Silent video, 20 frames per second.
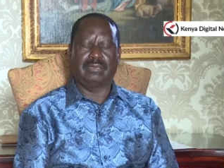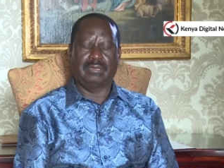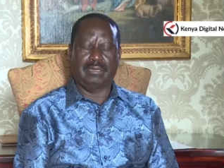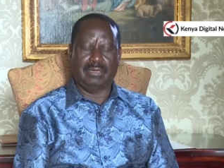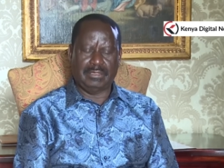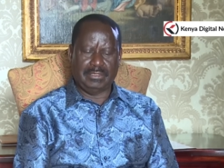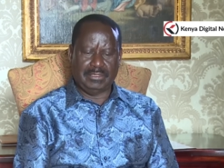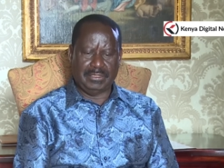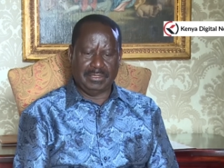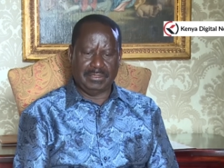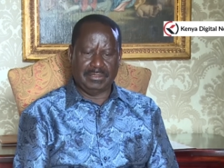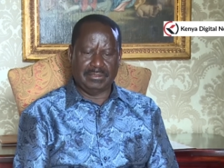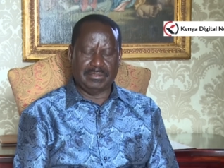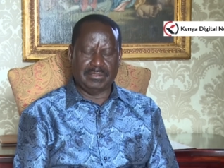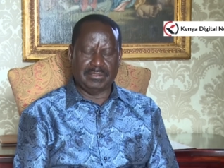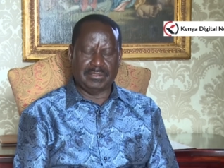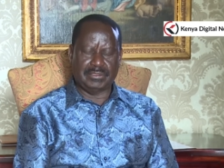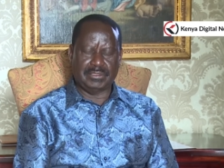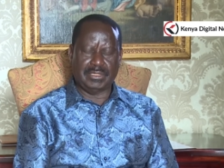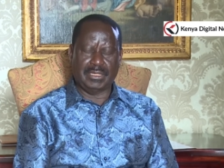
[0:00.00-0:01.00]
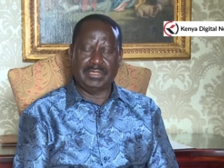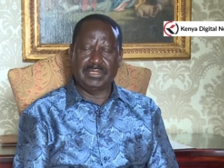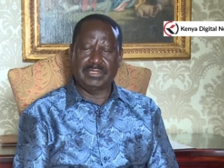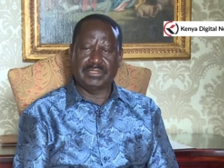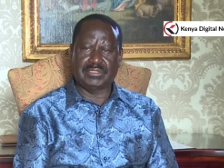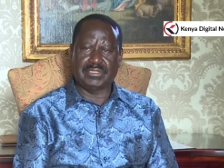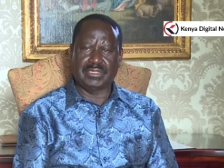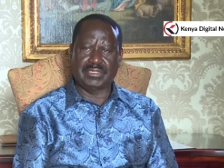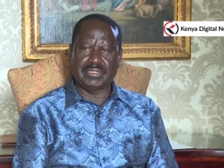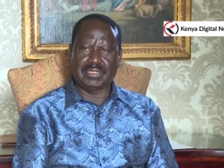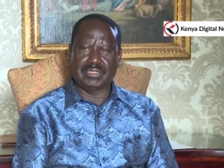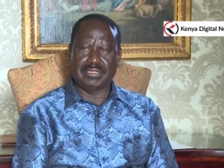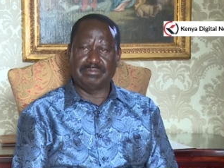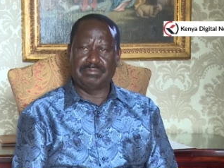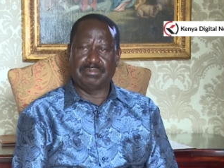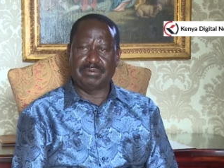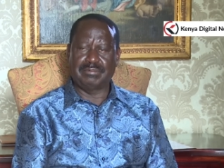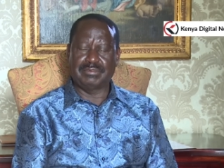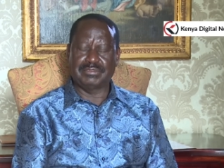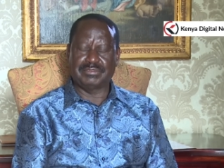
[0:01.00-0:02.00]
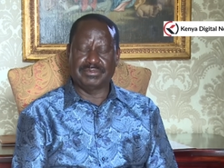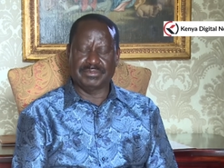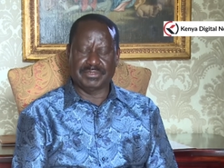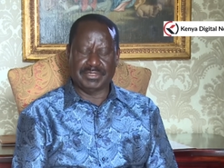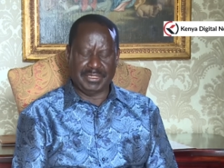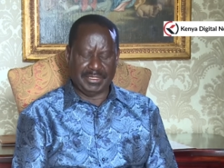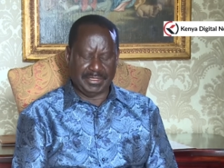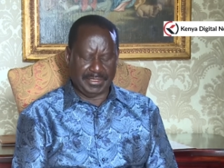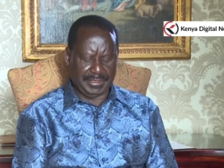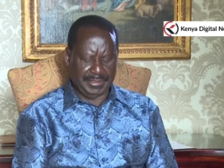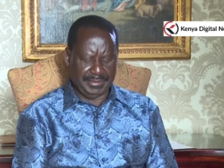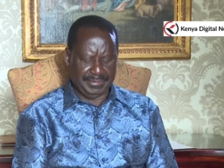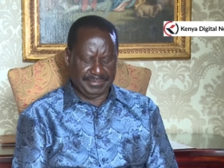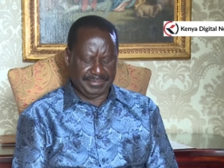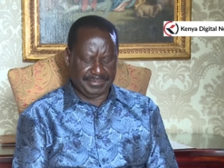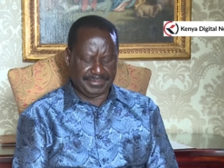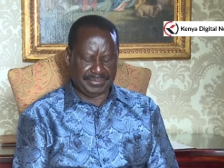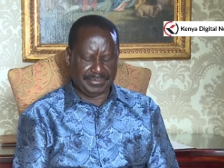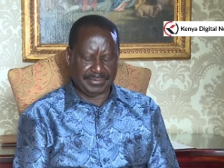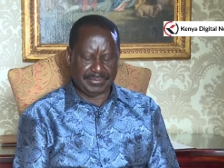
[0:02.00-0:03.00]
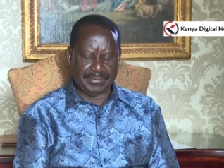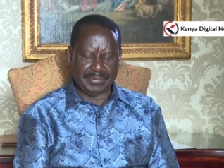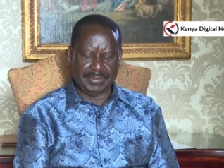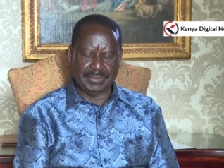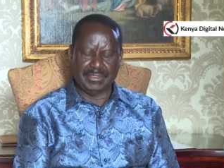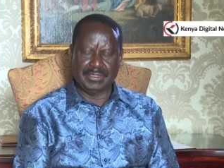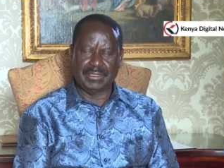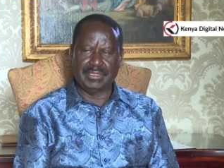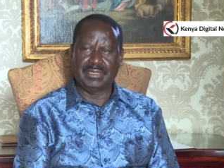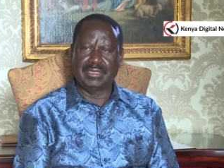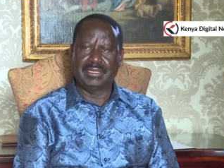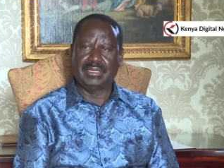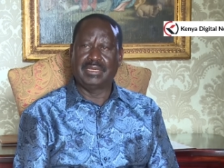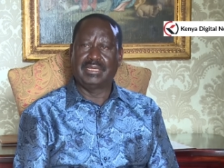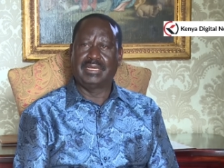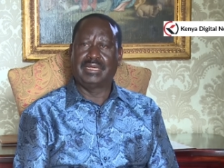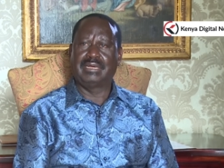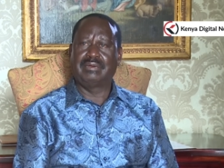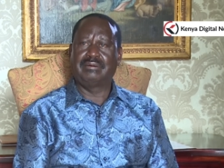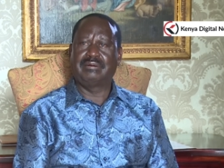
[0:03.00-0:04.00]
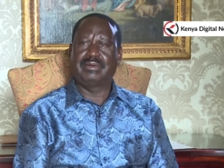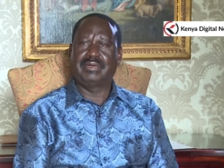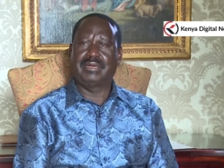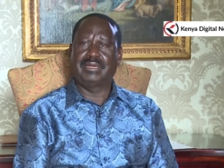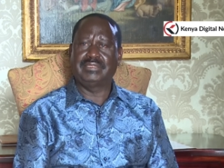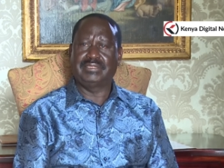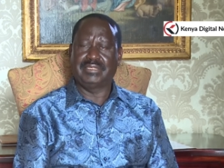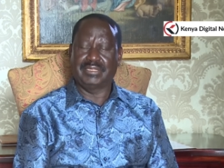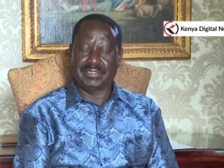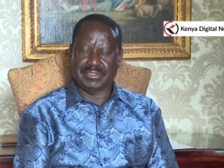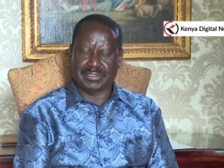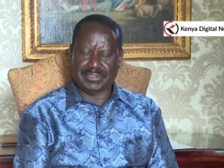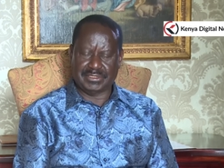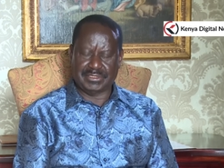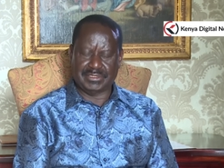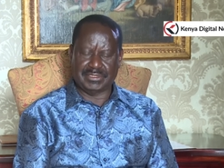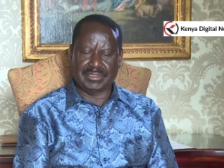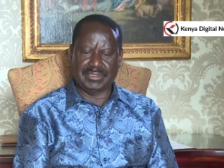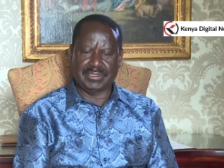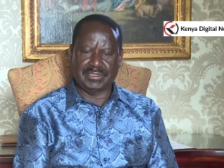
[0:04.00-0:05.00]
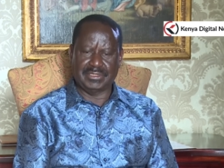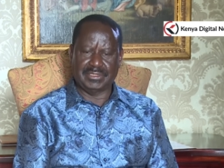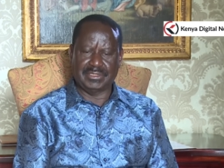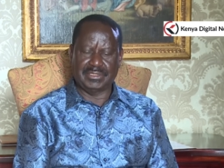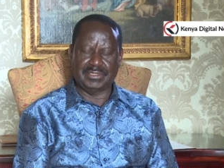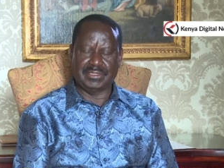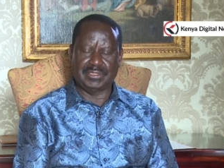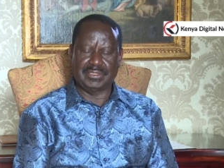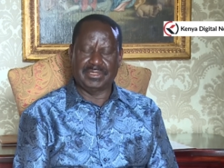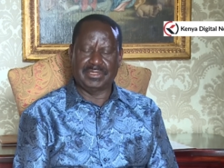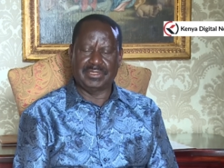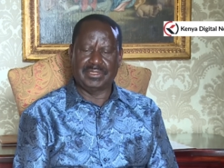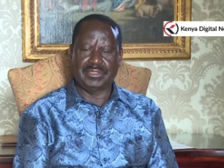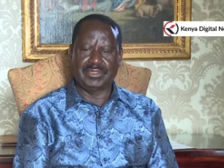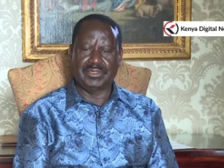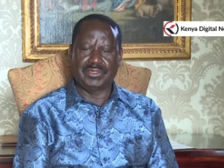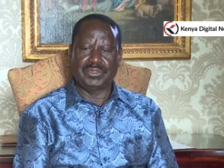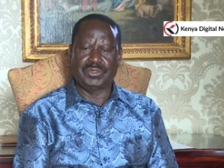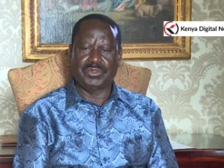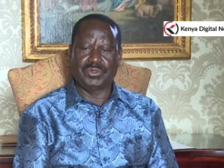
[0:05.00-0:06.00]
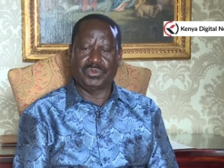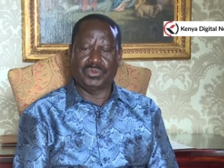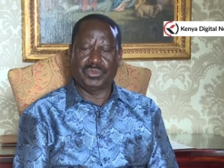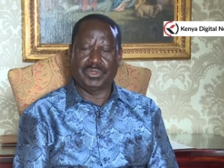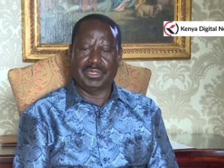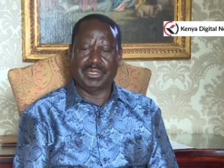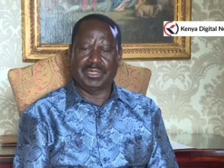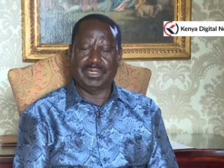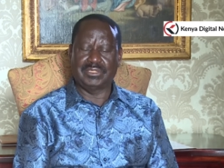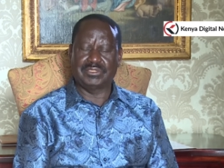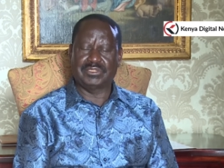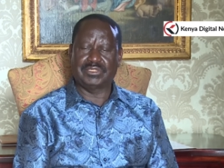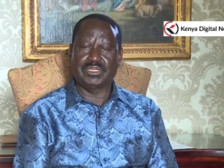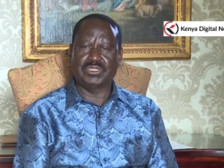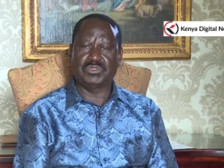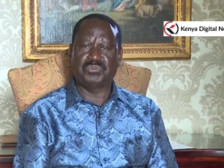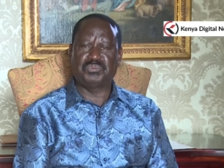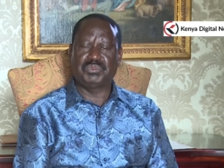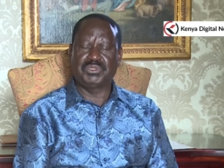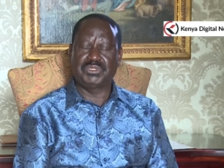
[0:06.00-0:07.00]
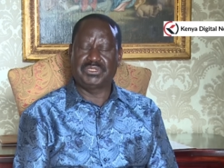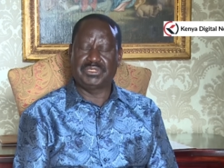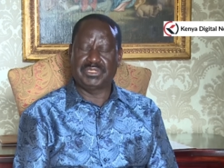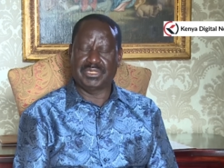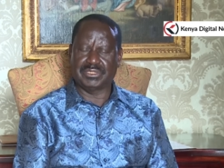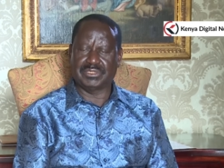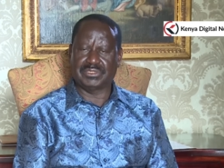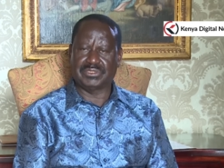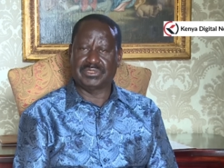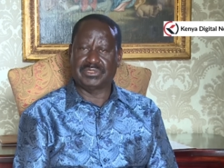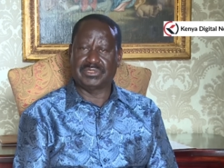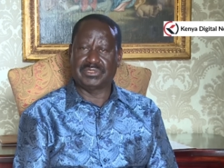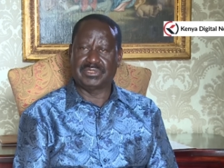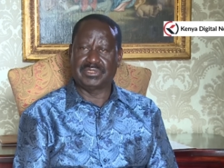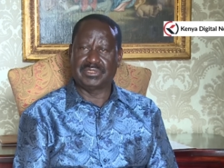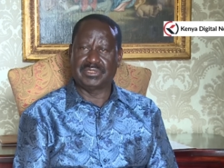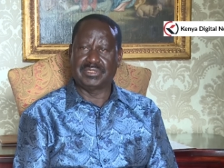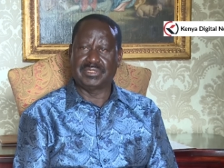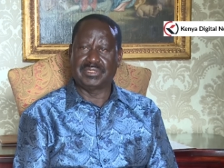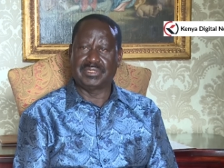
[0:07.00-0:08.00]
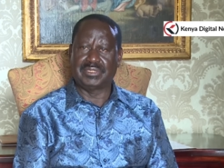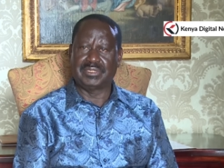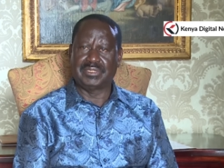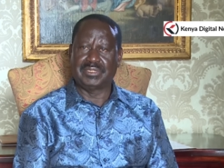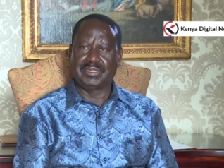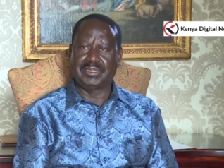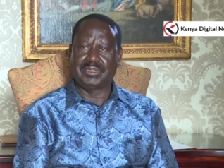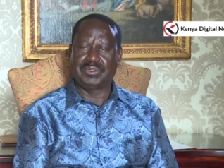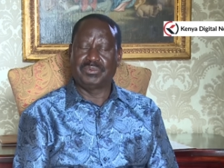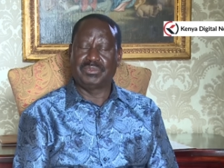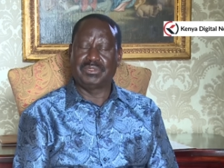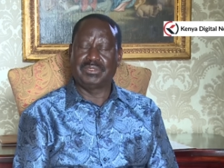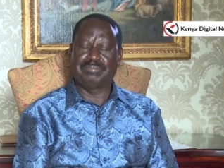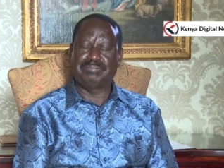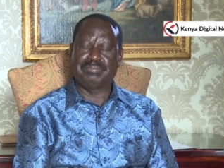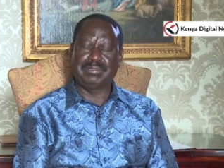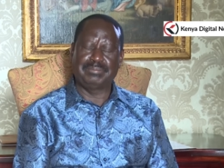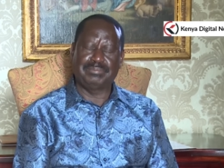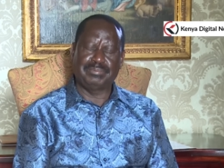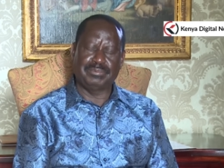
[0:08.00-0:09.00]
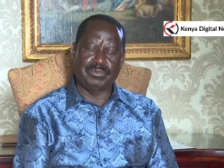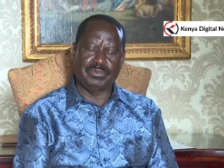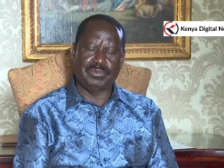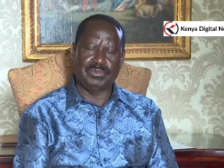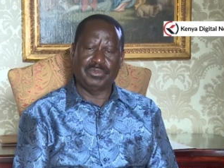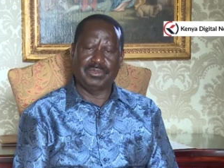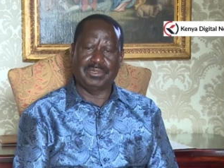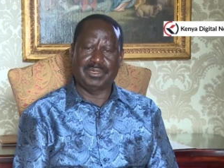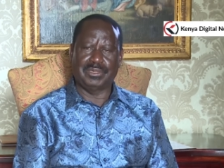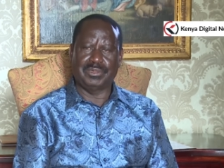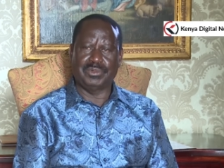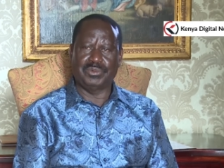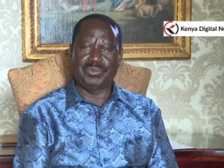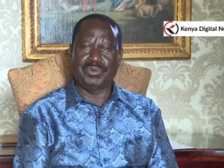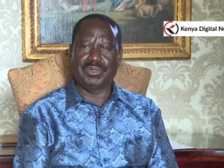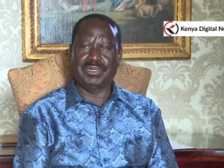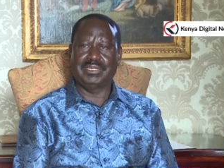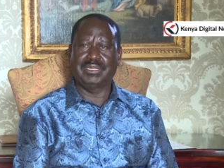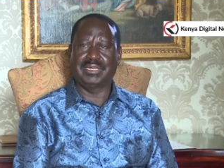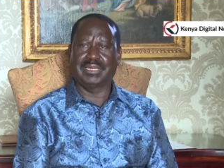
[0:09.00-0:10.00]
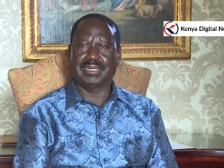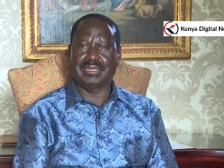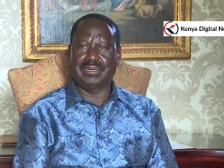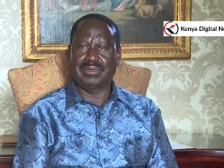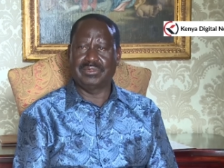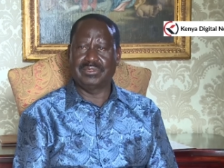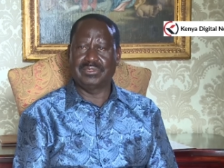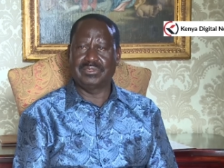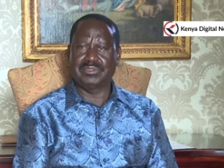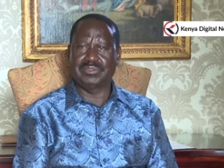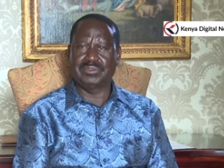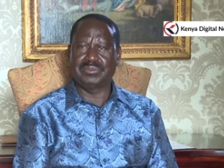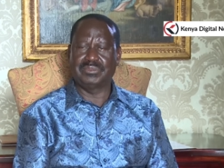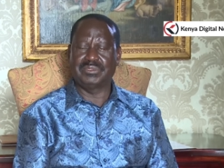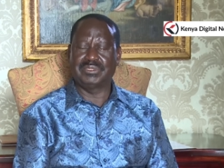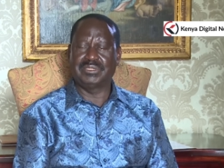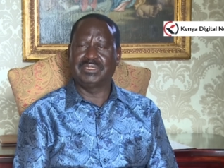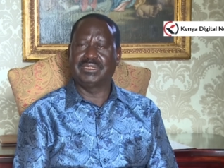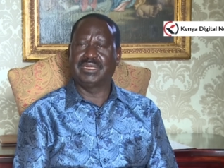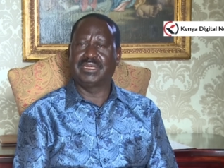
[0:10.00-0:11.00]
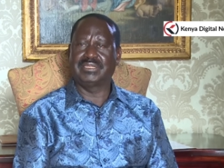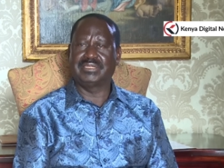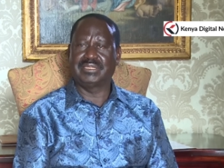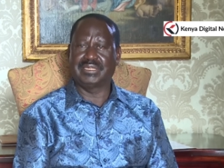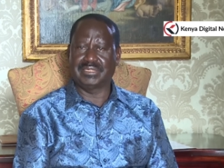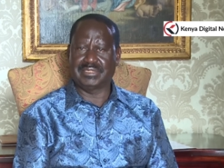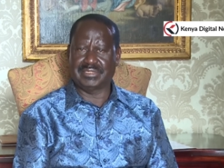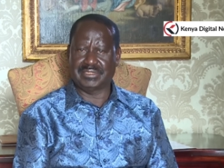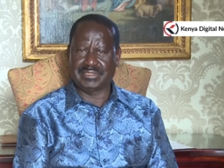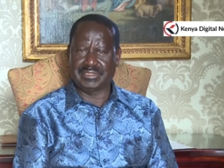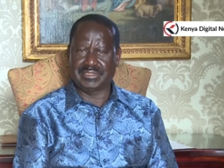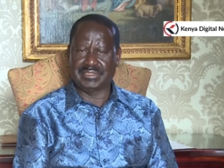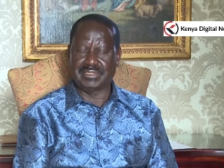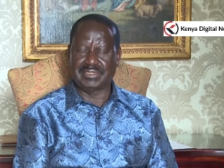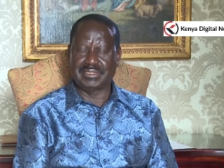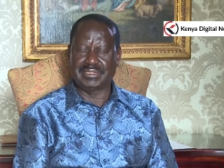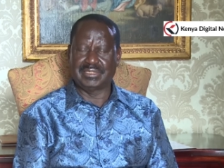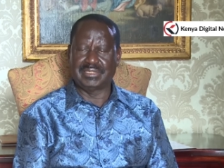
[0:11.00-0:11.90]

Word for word: At the Tallying Center, the Bomas of Kenya, our agents were suspicious with people who were walking around with gadgets